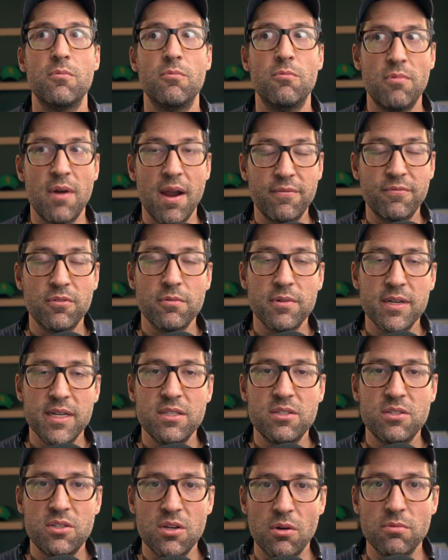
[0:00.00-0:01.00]

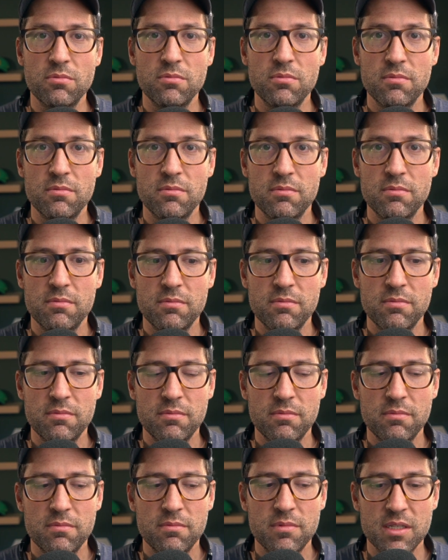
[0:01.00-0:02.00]
Referees don't
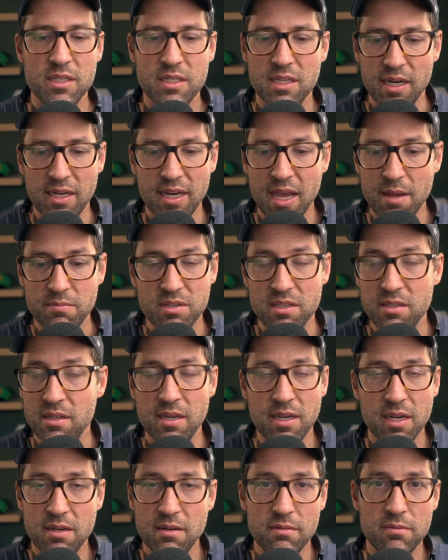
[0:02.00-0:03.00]
decide games, and
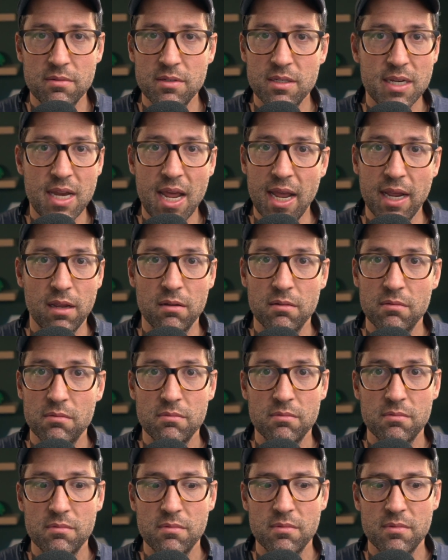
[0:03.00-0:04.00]
they didn't today.
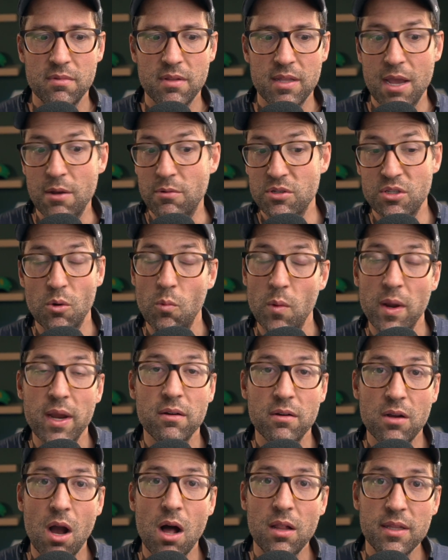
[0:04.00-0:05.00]
It was a
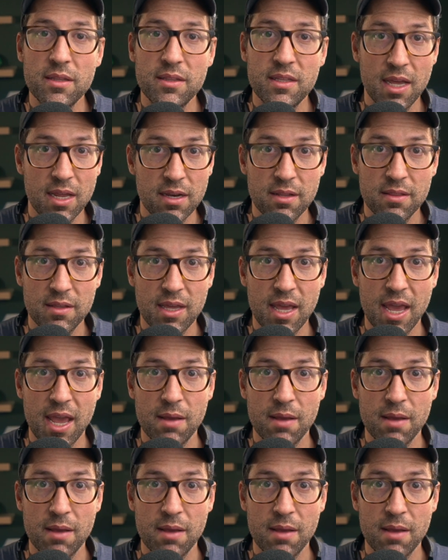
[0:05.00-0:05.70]
weird call at the end of the